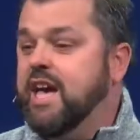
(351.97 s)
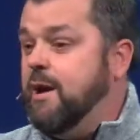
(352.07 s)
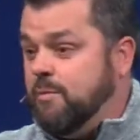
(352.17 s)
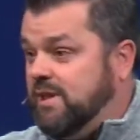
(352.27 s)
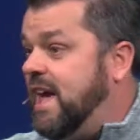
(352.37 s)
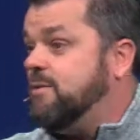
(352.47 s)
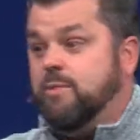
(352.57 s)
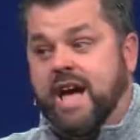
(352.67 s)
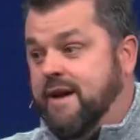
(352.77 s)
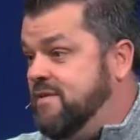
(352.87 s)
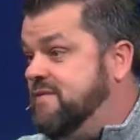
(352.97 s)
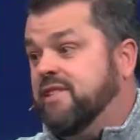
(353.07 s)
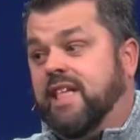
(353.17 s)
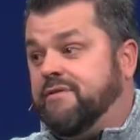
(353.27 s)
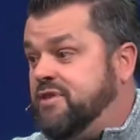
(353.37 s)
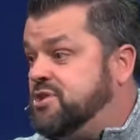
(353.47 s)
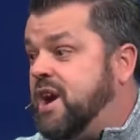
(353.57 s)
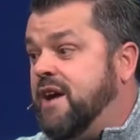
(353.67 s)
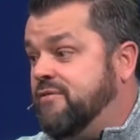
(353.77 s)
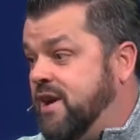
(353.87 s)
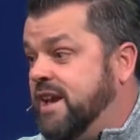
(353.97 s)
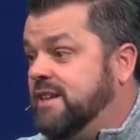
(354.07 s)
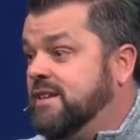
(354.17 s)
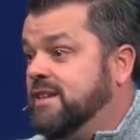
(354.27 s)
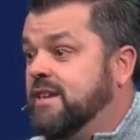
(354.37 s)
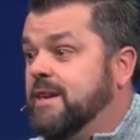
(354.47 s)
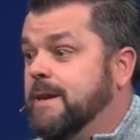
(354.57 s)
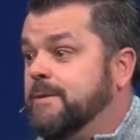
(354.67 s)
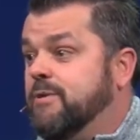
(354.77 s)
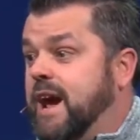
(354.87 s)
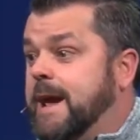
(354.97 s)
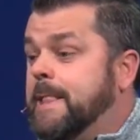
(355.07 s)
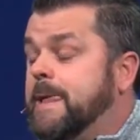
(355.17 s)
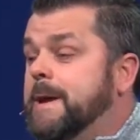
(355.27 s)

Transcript: And we're like, we haven't even left the driveway, right?